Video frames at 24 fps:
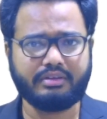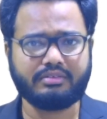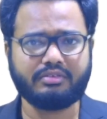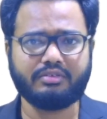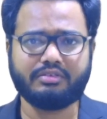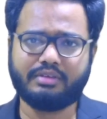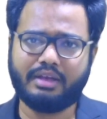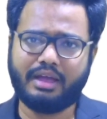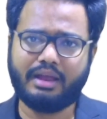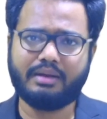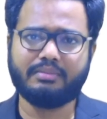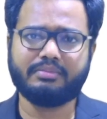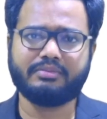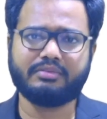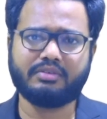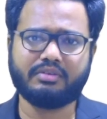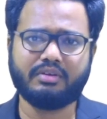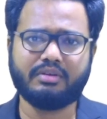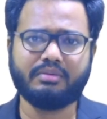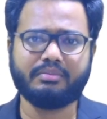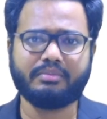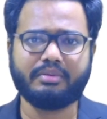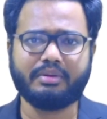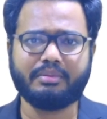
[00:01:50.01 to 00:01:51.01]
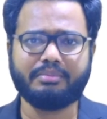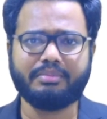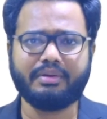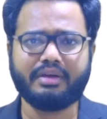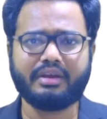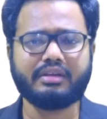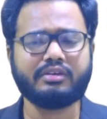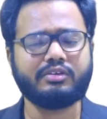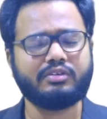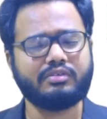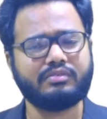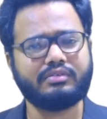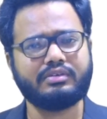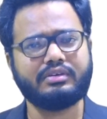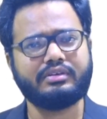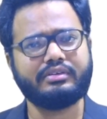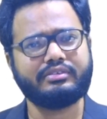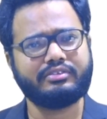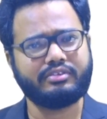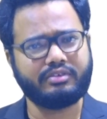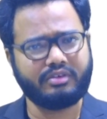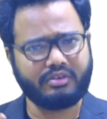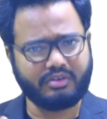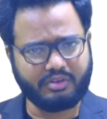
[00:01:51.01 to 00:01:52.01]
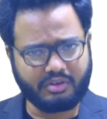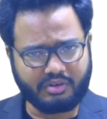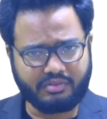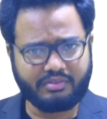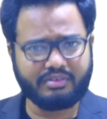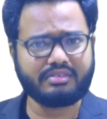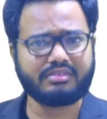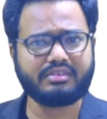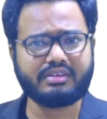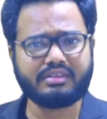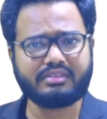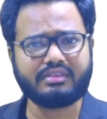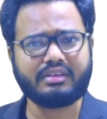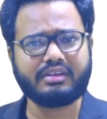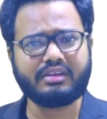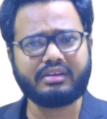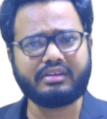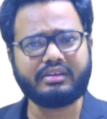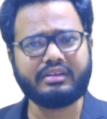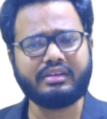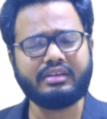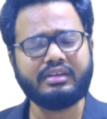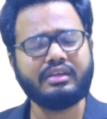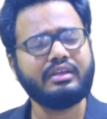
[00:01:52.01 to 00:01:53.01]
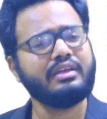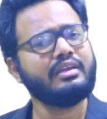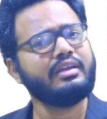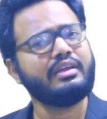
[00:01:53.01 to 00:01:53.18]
which helps you in preparing towards your university theory